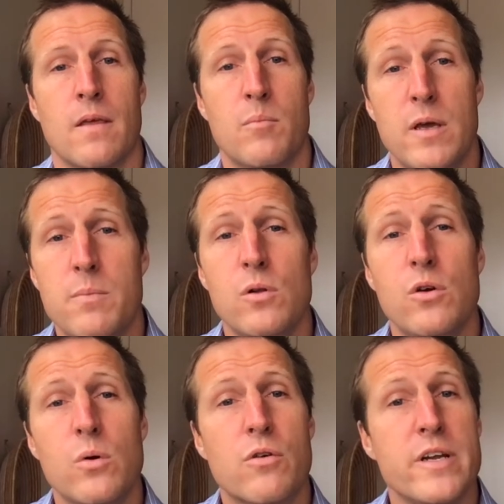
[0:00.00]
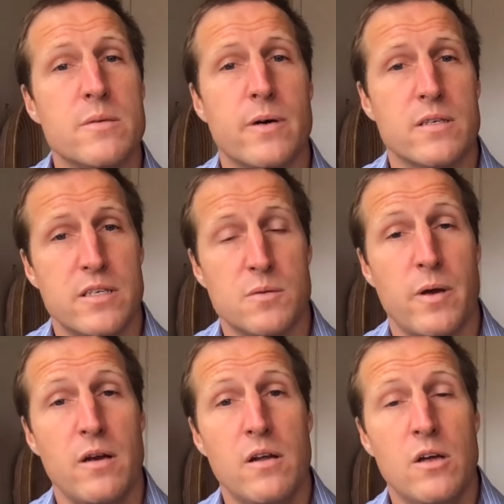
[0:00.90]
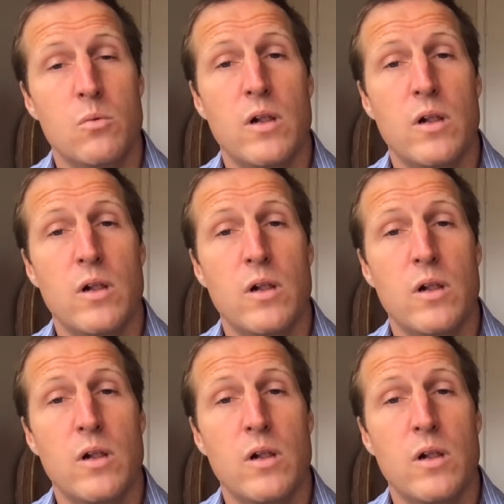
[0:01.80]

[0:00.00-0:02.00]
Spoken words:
People who agree to participate will